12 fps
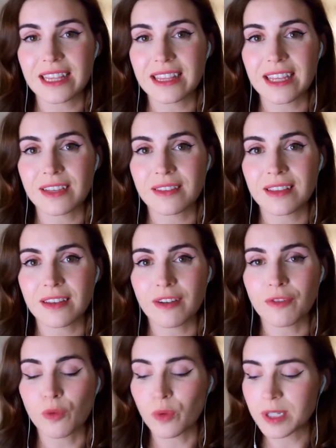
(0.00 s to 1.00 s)
that there
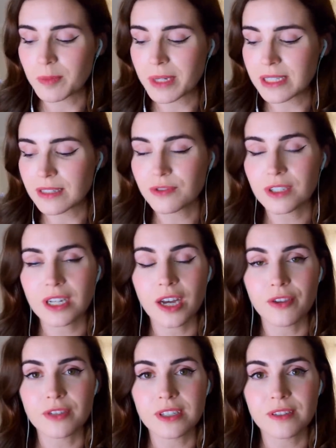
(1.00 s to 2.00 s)
have always been different
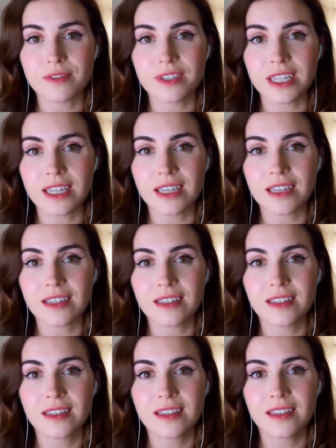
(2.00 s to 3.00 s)
currents of thinking